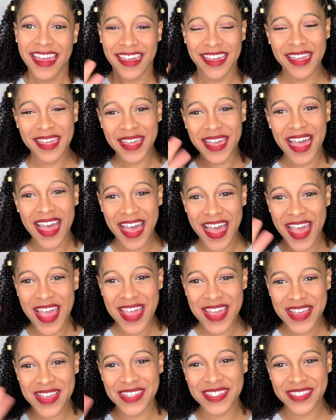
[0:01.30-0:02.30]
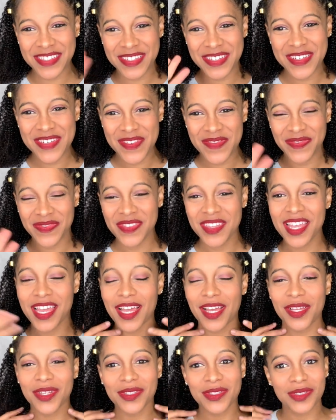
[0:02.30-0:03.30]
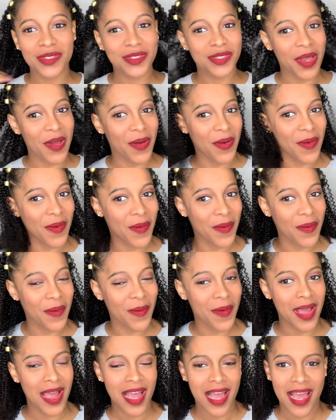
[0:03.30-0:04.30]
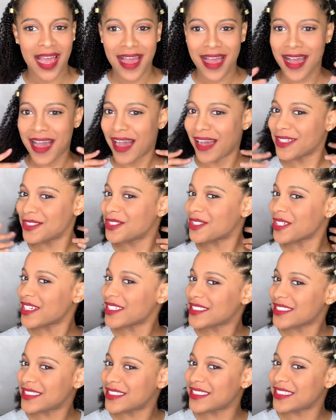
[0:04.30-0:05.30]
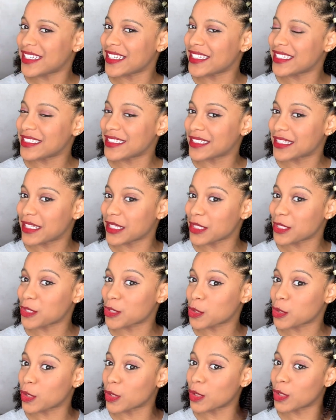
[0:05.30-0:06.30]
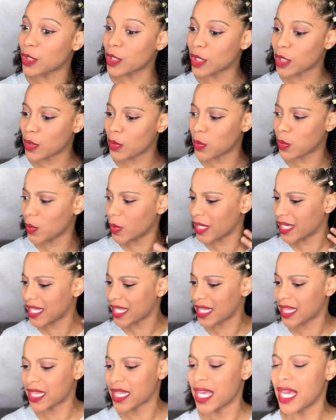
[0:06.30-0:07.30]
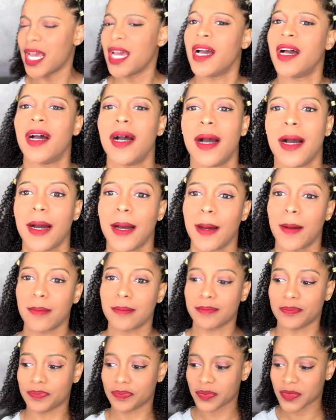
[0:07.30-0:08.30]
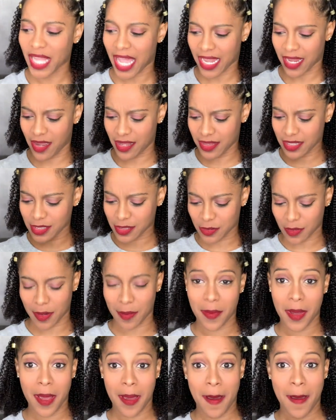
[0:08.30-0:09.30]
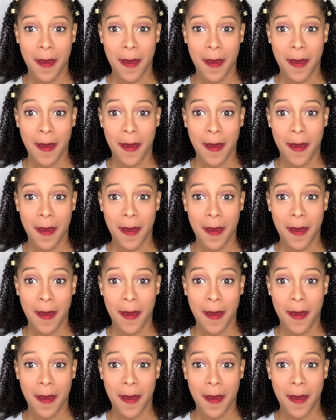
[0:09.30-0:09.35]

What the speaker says: Hey guys! So I just did this look with I got this from